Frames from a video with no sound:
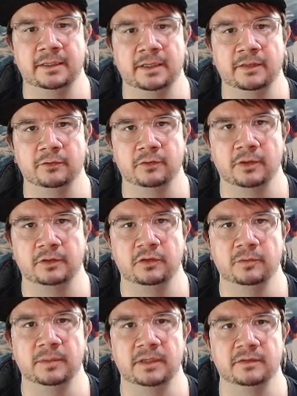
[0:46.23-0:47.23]
there's only 2
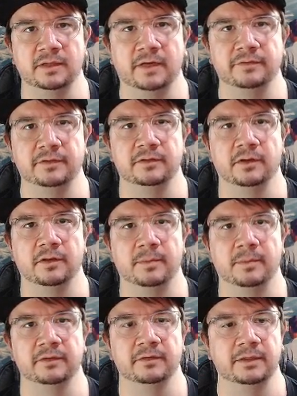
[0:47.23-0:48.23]
minutes left until the
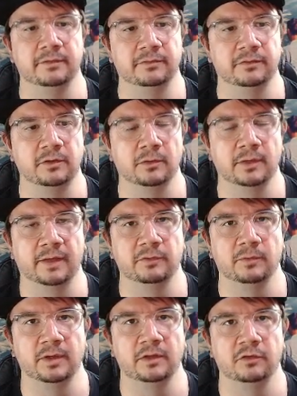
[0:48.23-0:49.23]
bus leaves. So you only have to
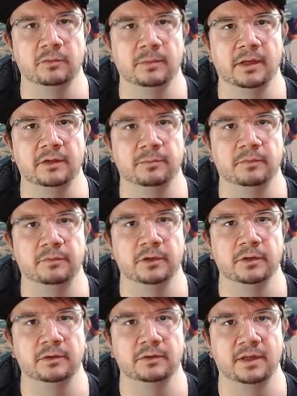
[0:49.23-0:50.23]
wait 2 minutes before you
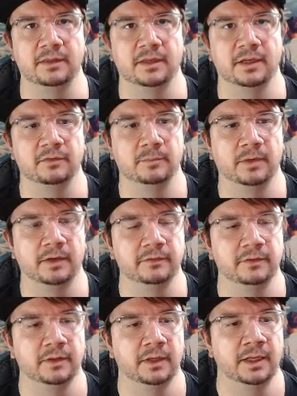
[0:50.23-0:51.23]
can take the next bus.
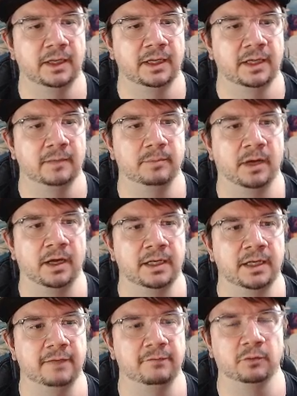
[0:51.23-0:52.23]
But
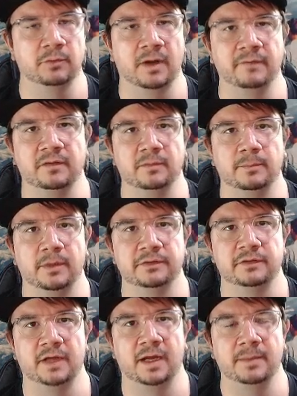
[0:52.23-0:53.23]
if you arrived at the bus
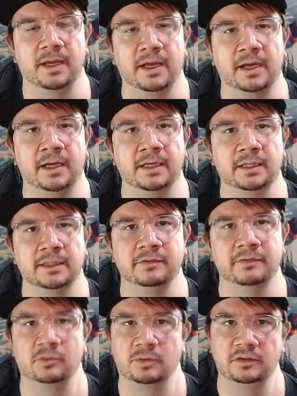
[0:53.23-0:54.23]
stop at
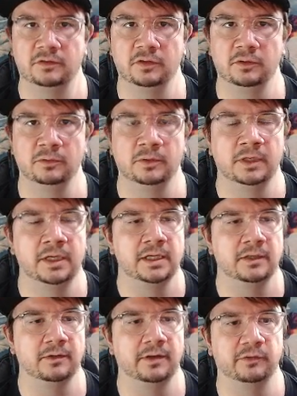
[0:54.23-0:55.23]
11:22,
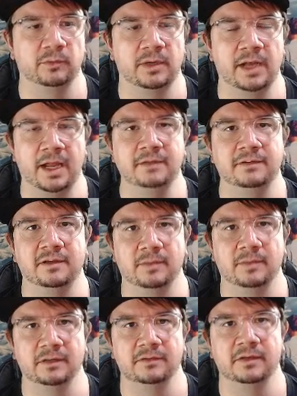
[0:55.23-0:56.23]
you'd have to wait 18
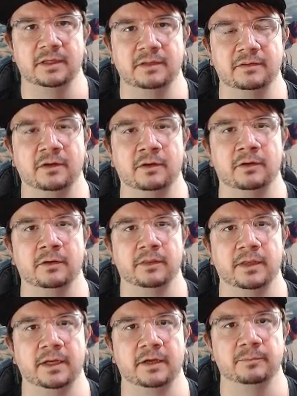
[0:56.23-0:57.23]
minutes until the
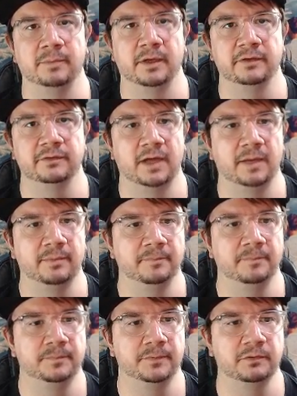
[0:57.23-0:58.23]
next bus stop.
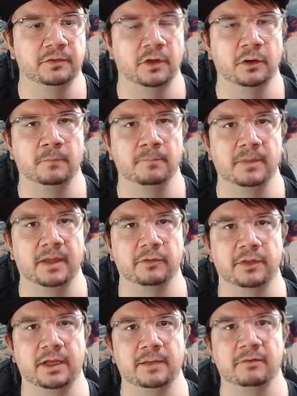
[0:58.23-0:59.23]
So if we're
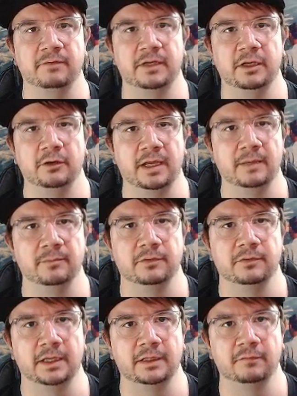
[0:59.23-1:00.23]
thinking about video games
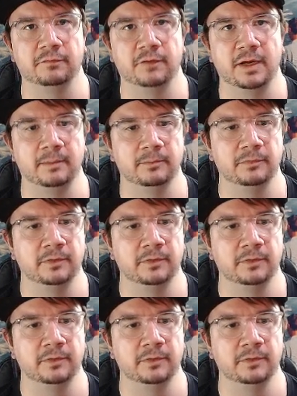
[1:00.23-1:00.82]
and frames,